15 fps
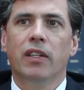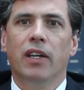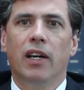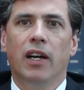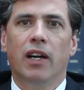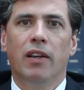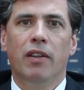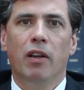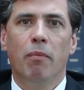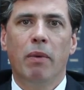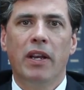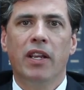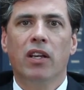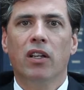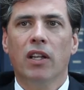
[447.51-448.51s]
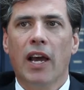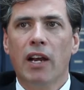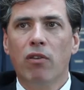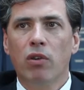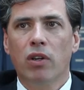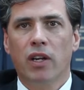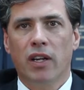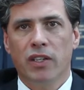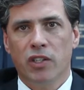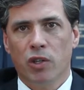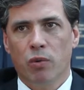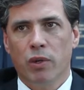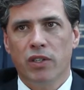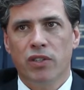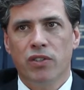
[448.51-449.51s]
And there are many collateral
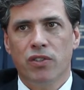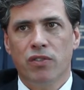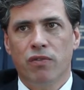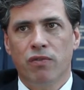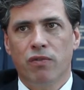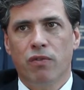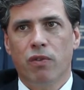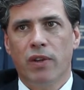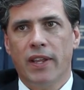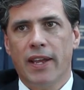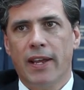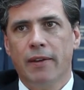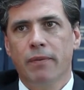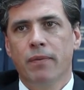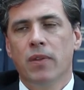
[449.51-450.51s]
consequences for that.